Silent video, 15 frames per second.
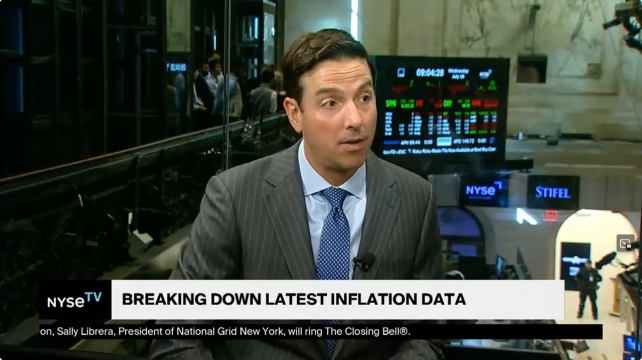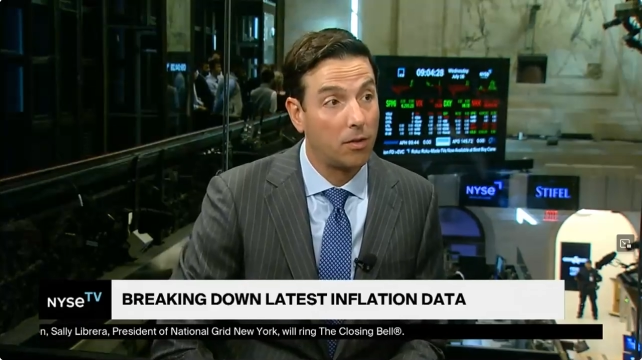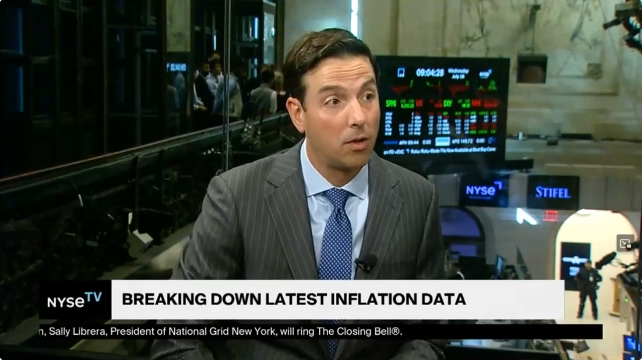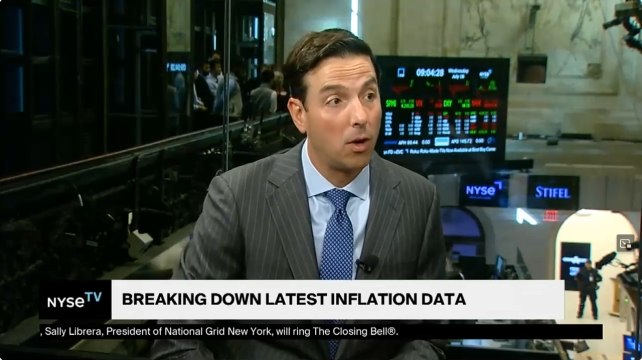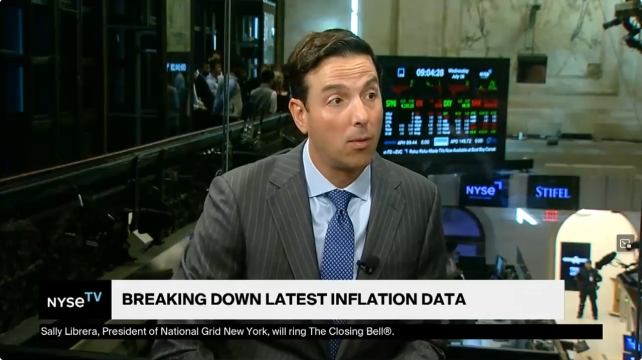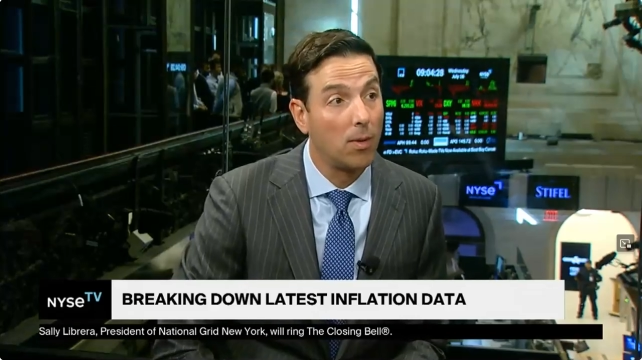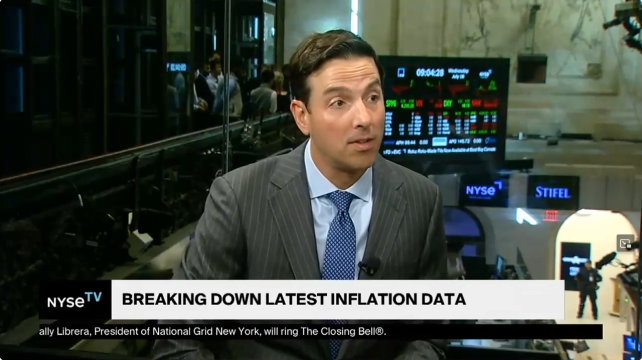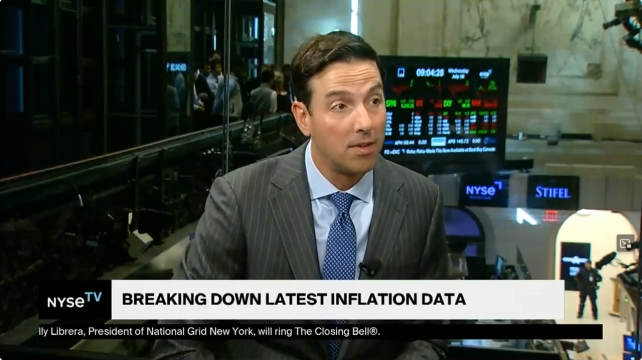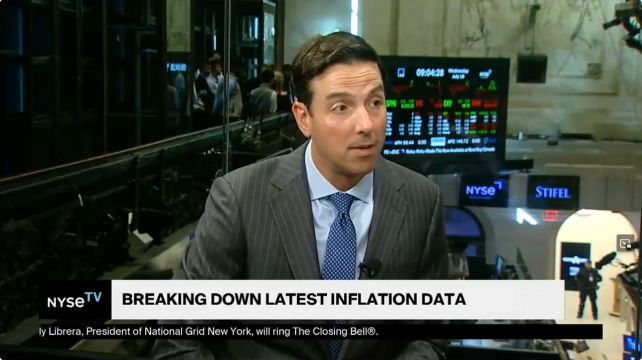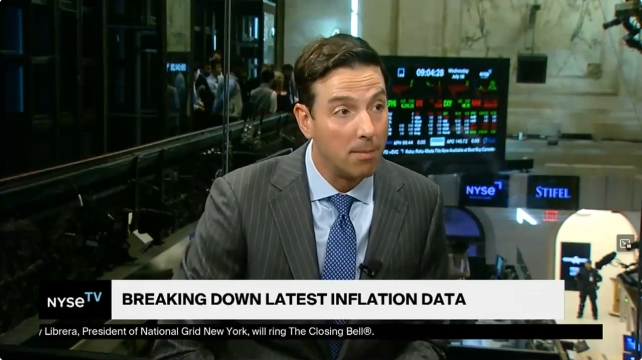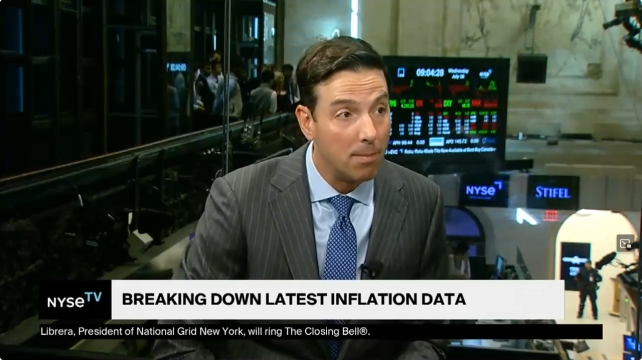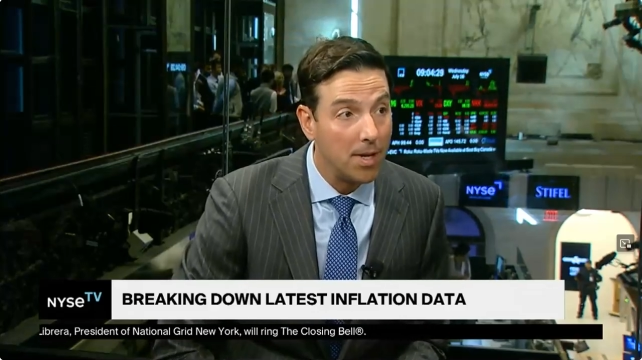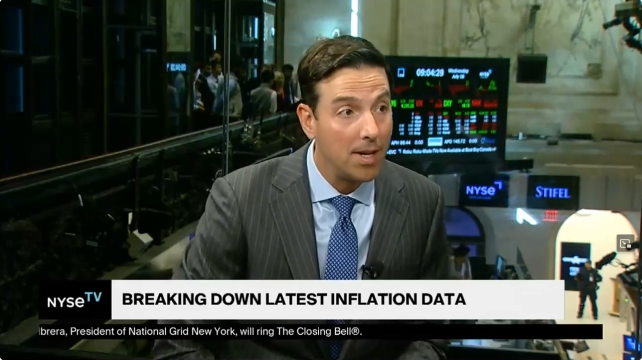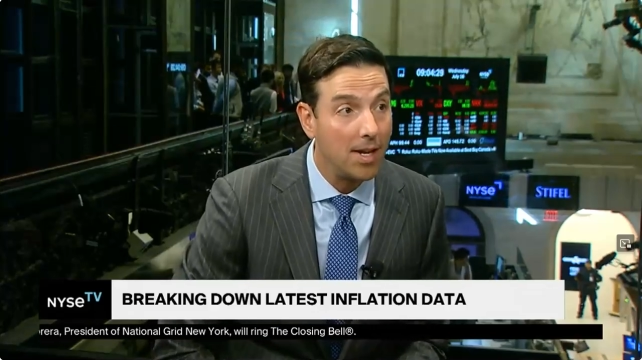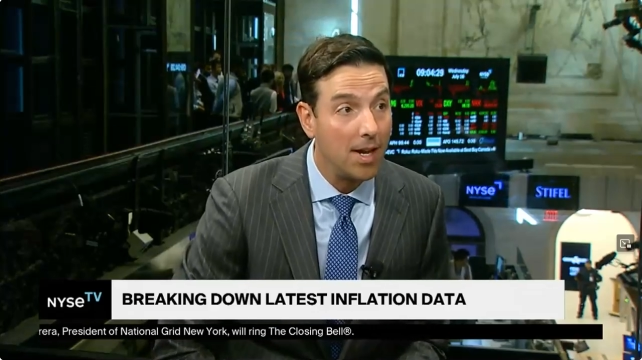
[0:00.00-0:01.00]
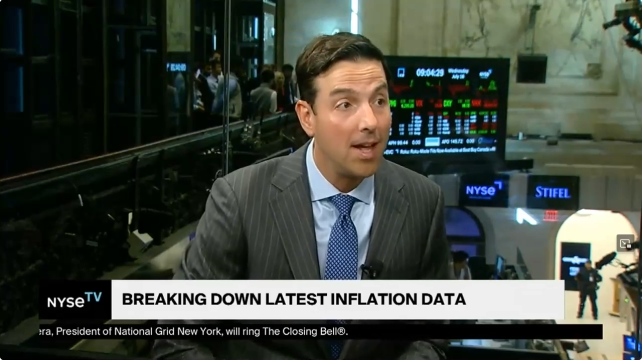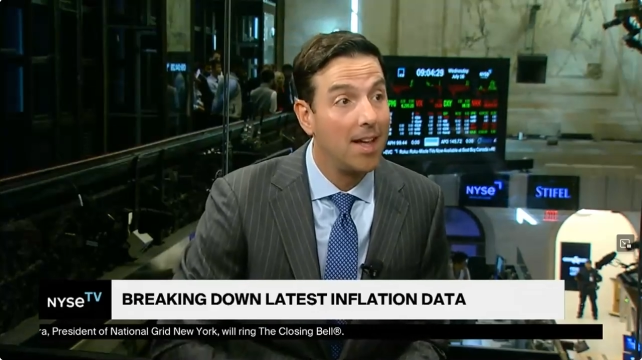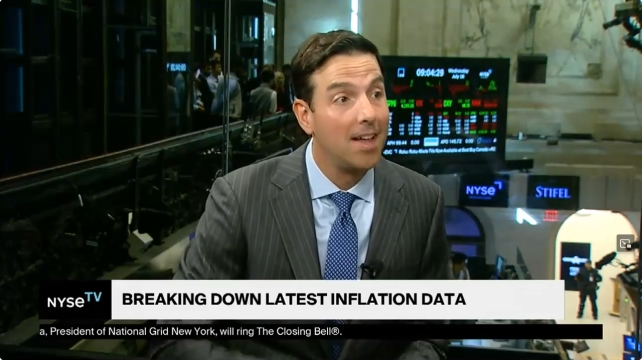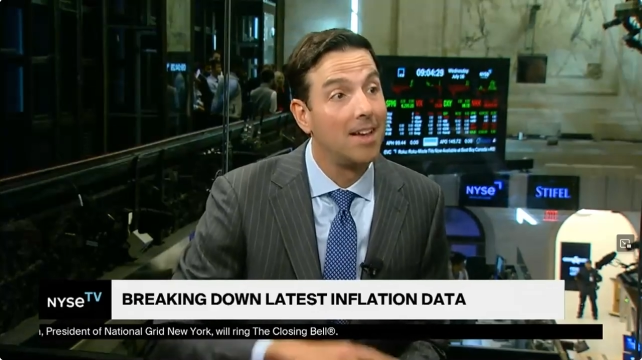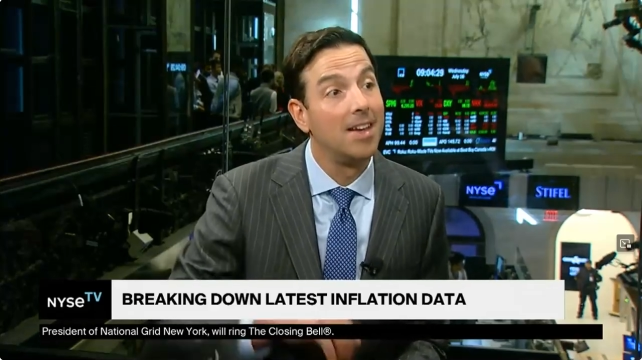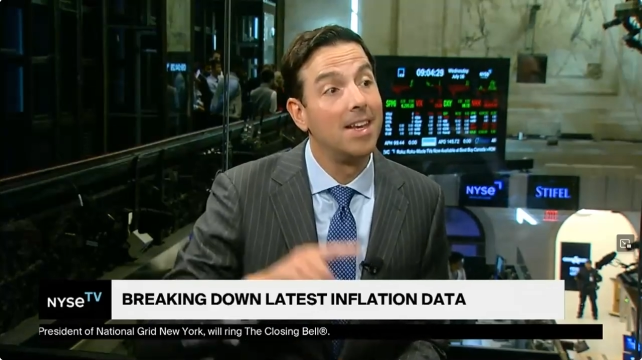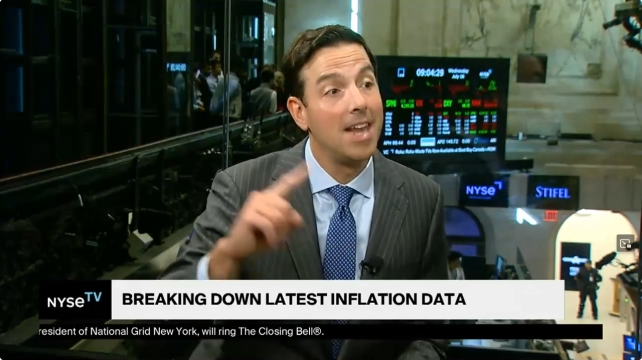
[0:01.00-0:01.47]
is going to be
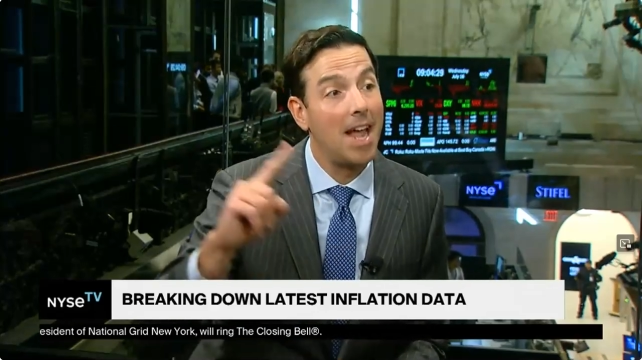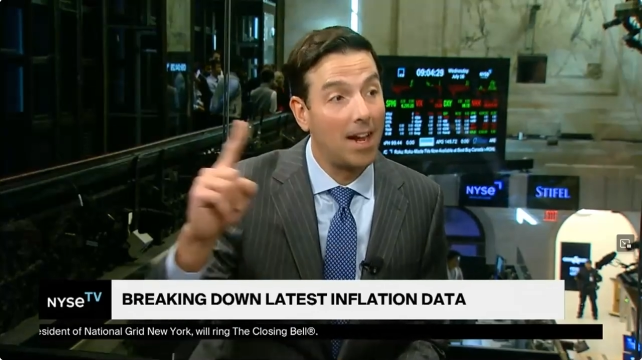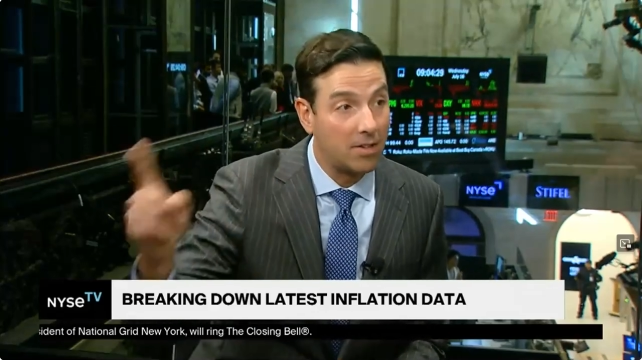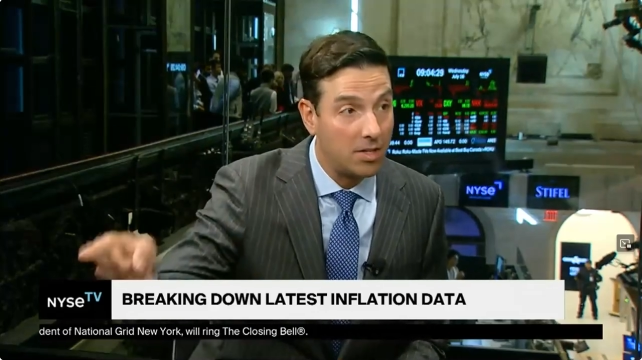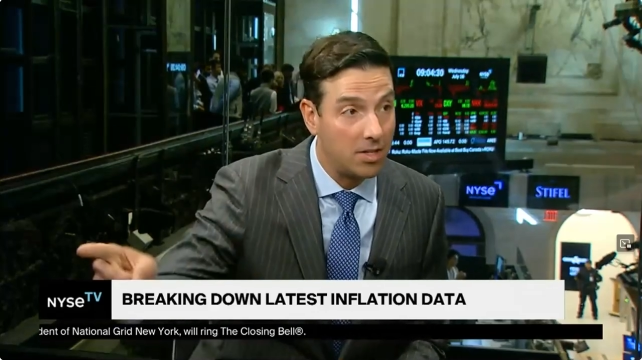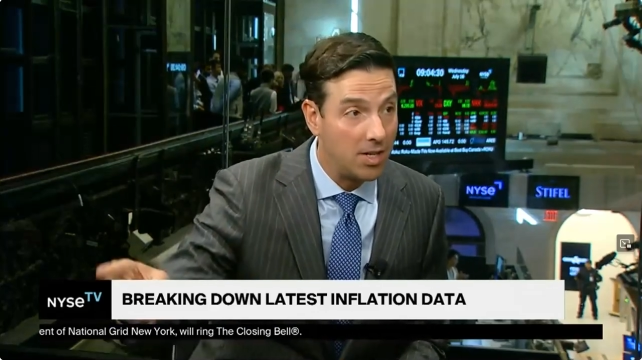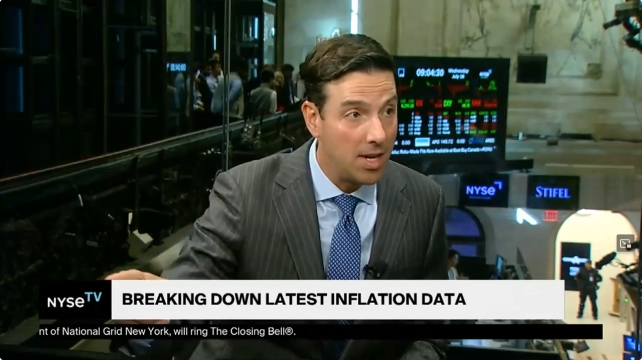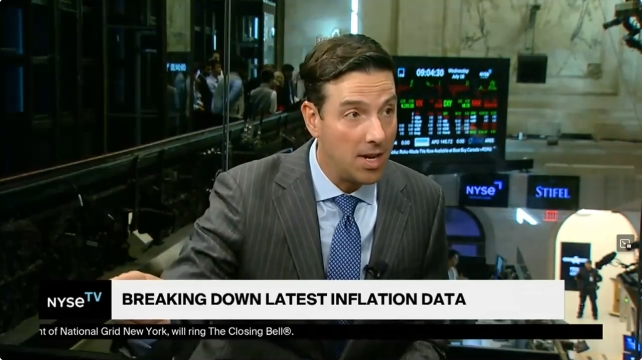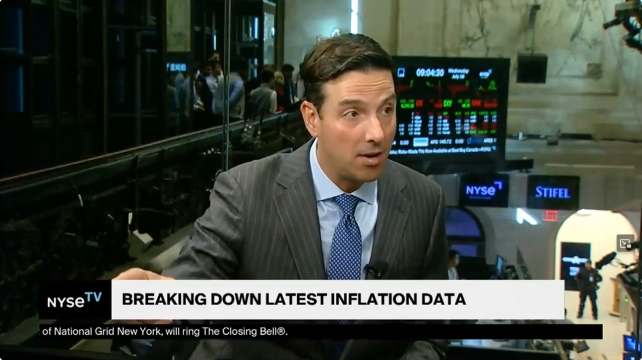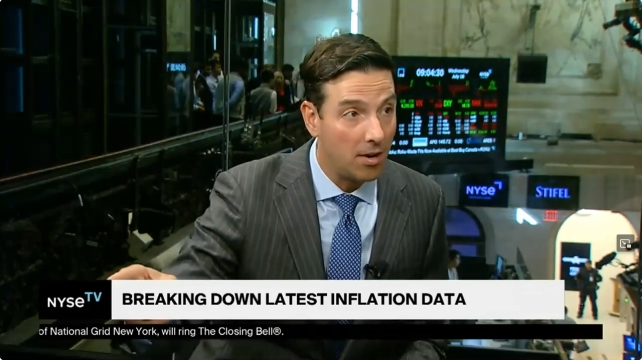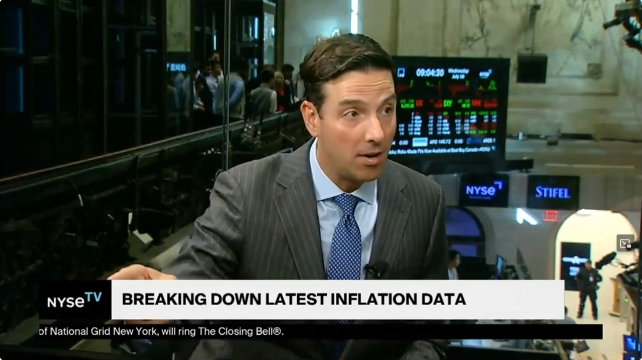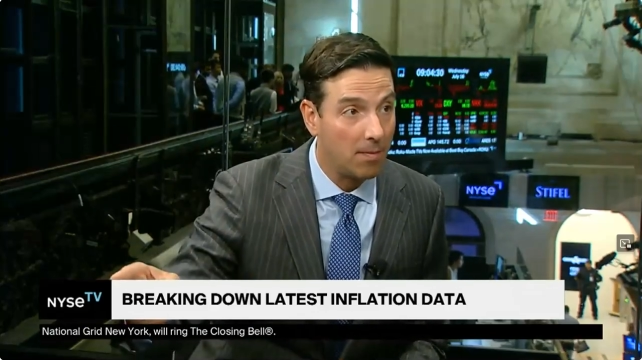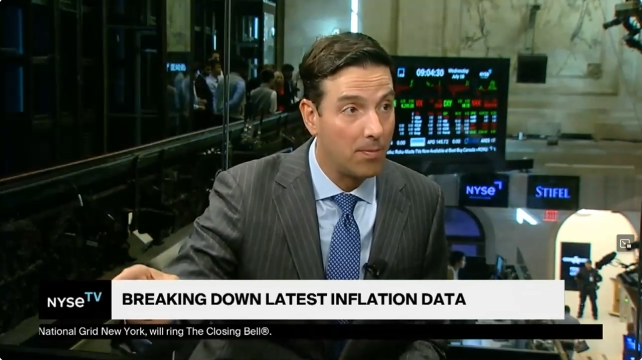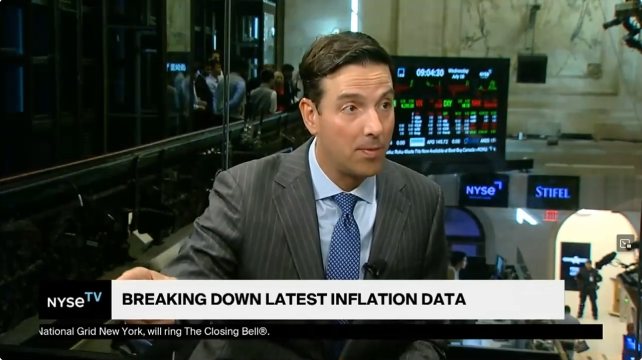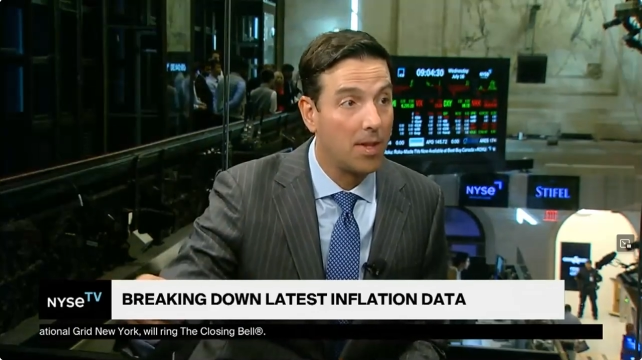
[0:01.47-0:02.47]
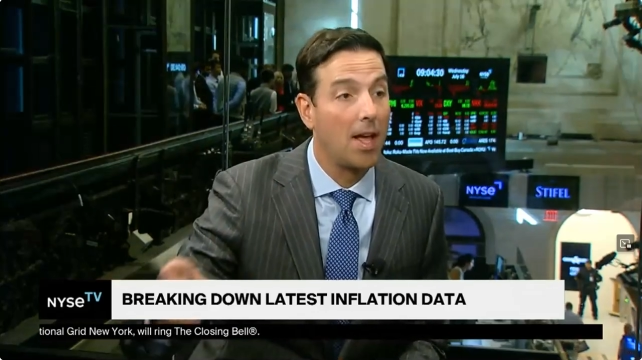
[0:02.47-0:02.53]
next year,